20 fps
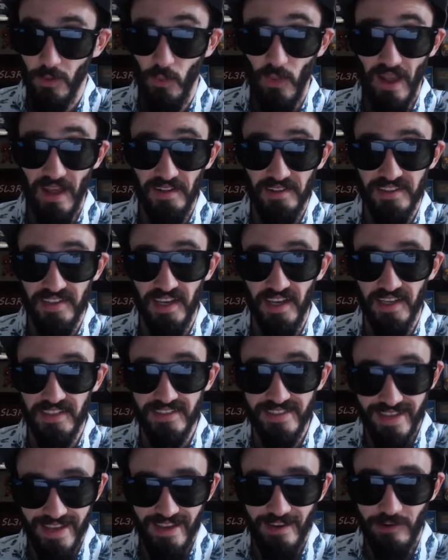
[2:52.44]
Well, to
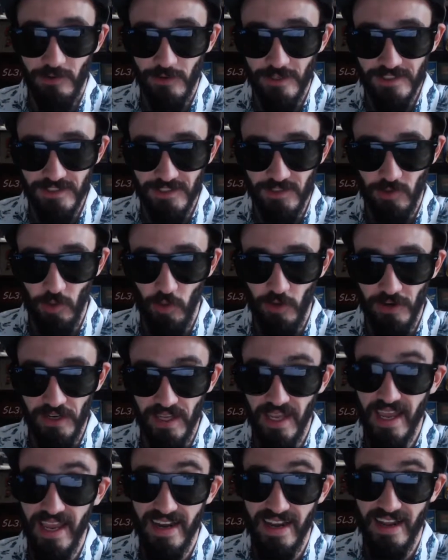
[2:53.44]
Xehanort's
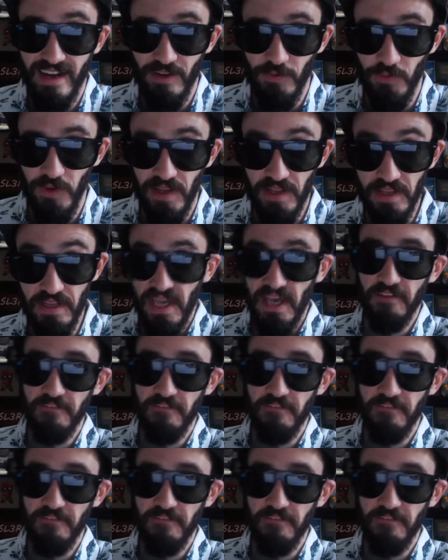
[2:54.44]
story, at any rate.